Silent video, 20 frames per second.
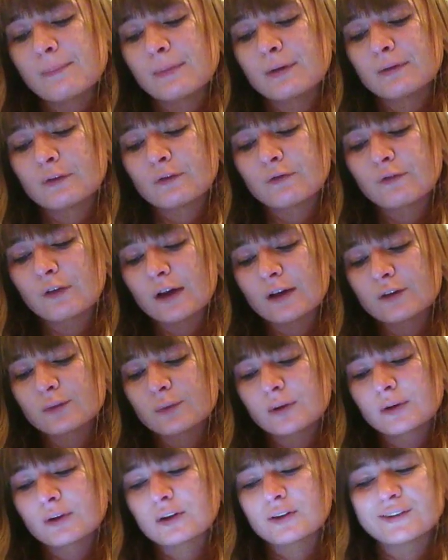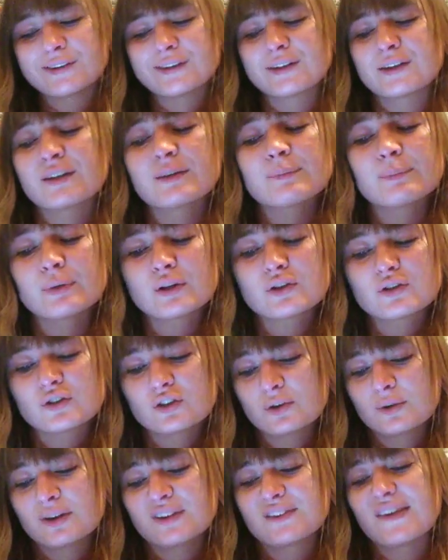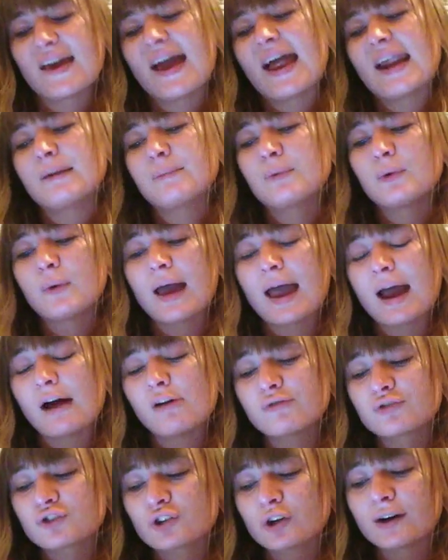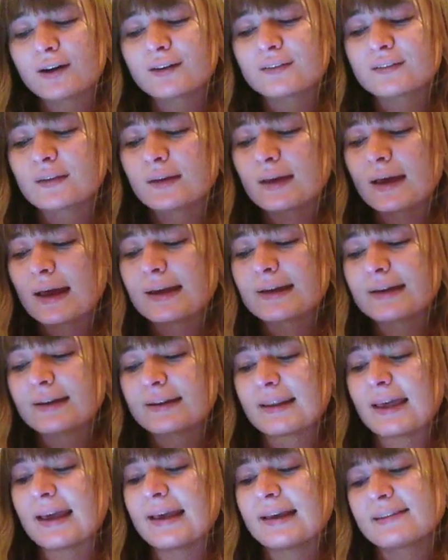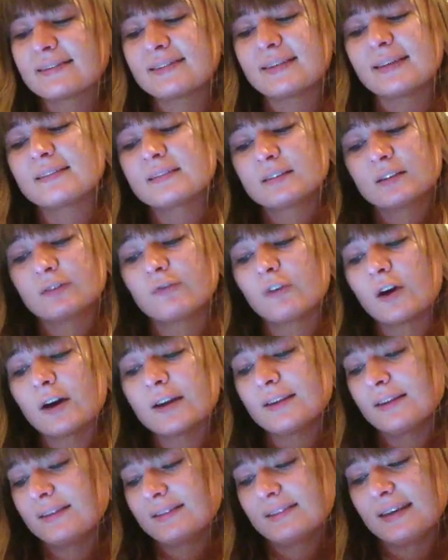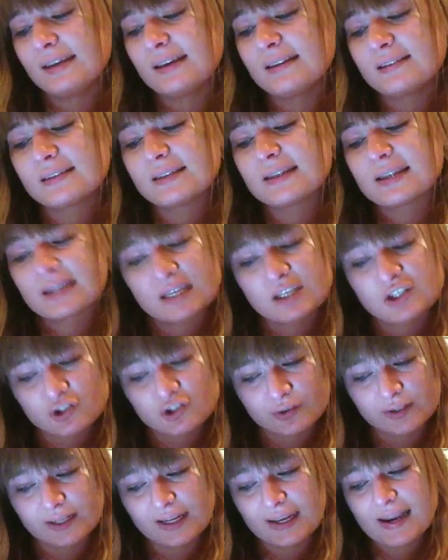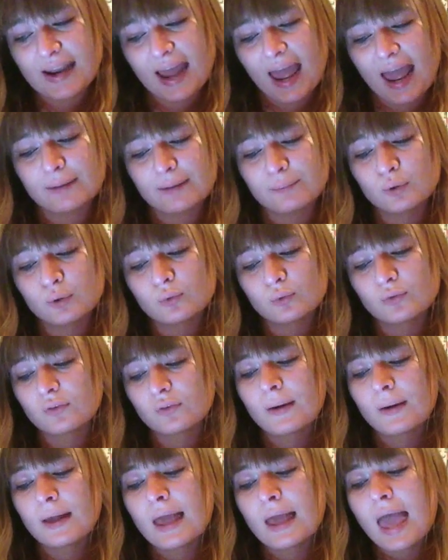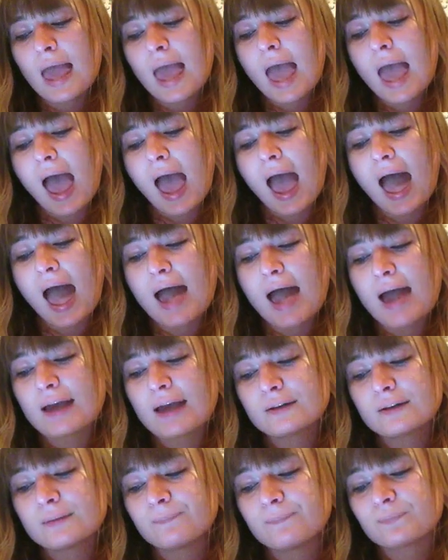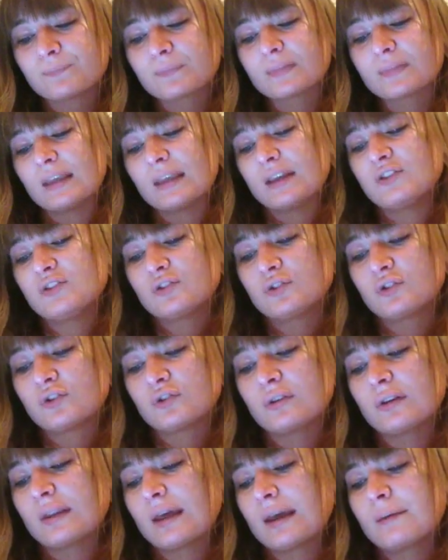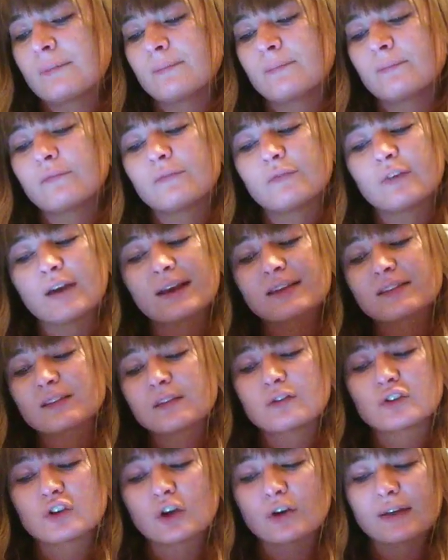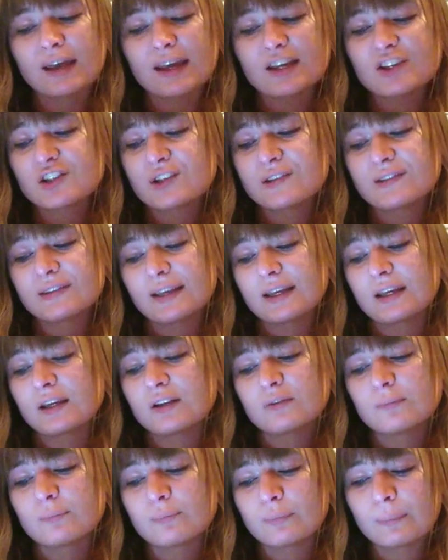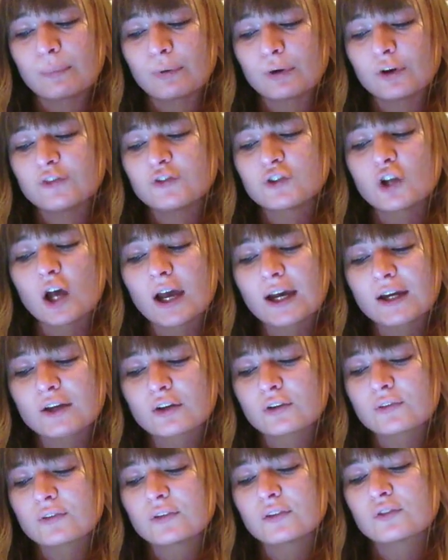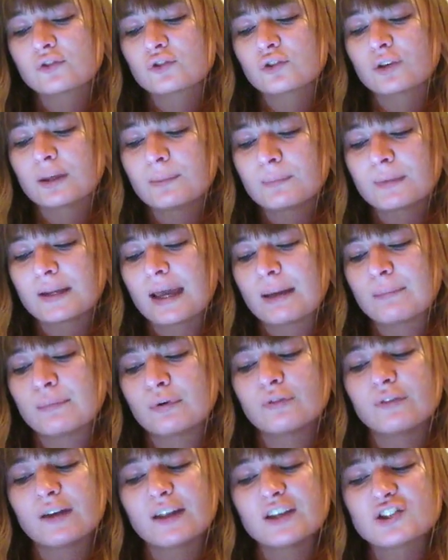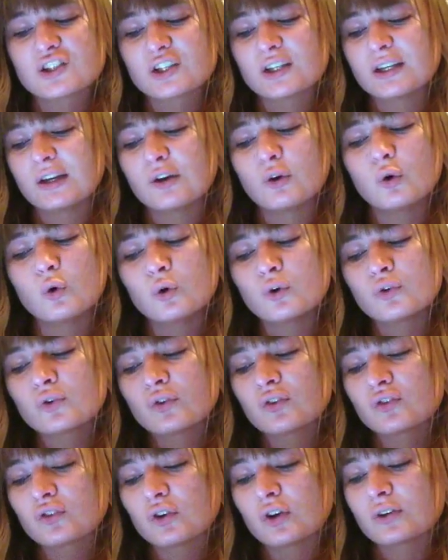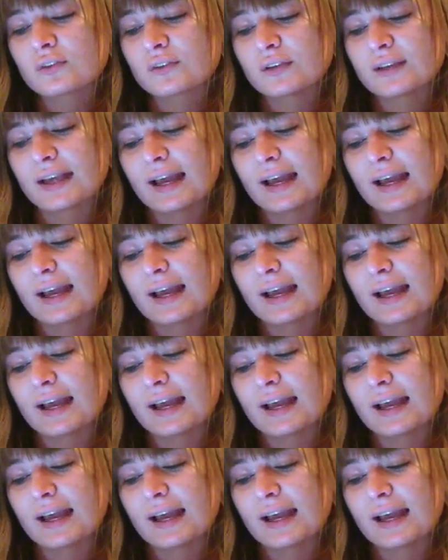but the first one that I'm going to put to is the Animal Health Trust, and they exist to fight disease and injury in animals, and they Thanks to the donations, they can improve diagnosis, treatment and prevention in horses, dogs